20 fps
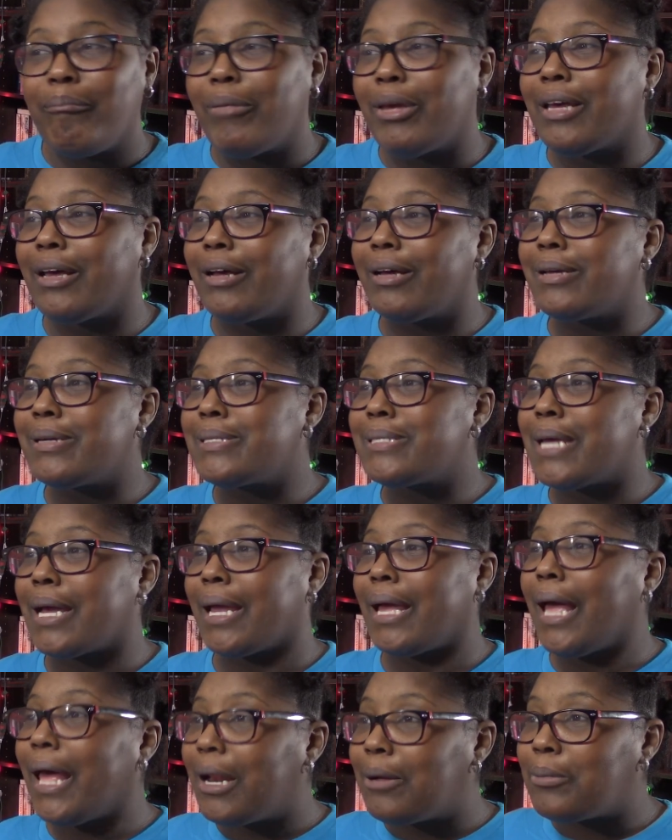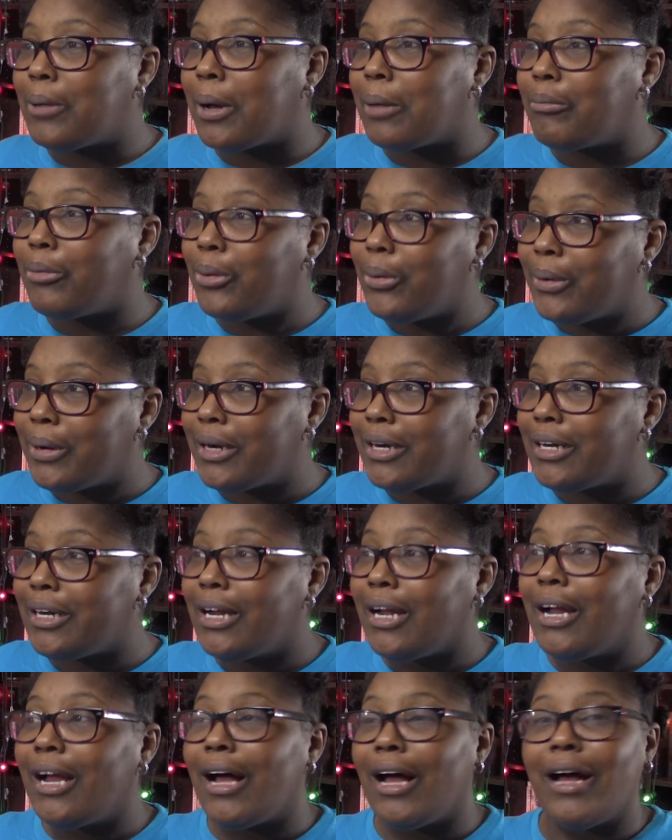because I kind of want more
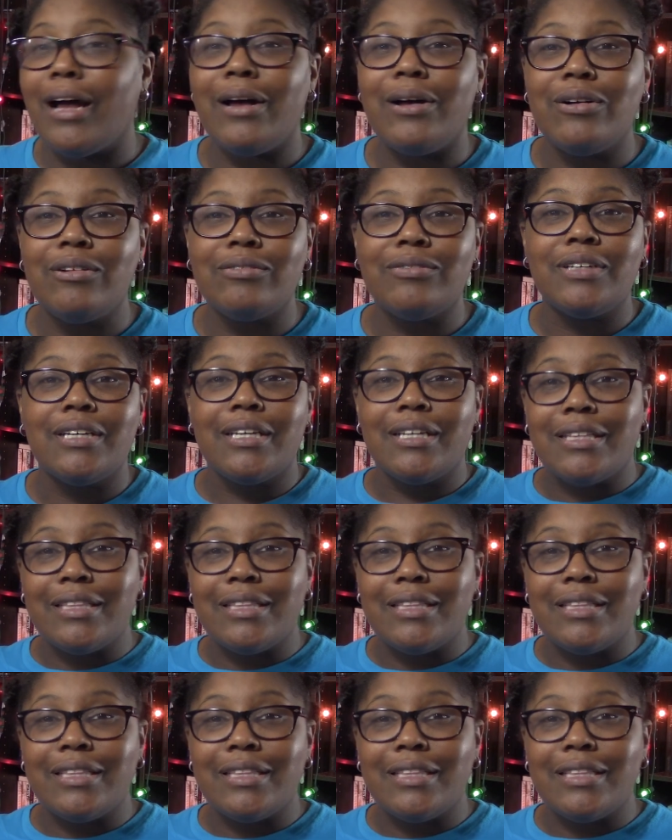of